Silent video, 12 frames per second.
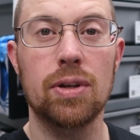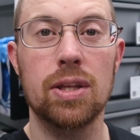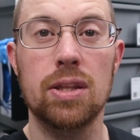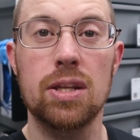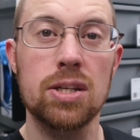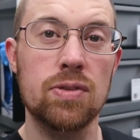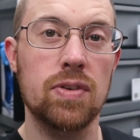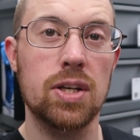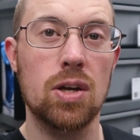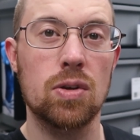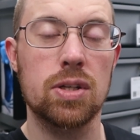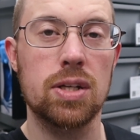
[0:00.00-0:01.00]
In this
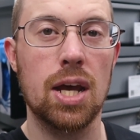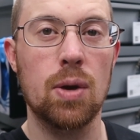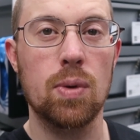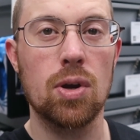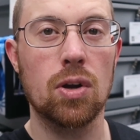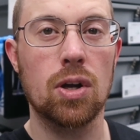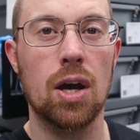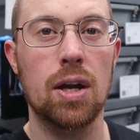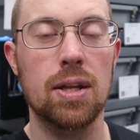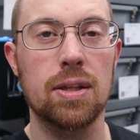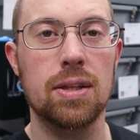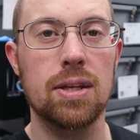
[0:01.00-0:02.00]
video today, we are
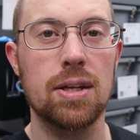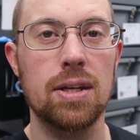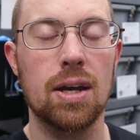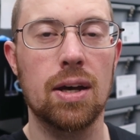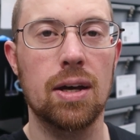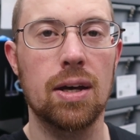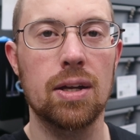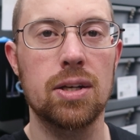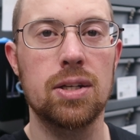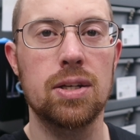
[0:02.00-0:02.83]
cutting the uh,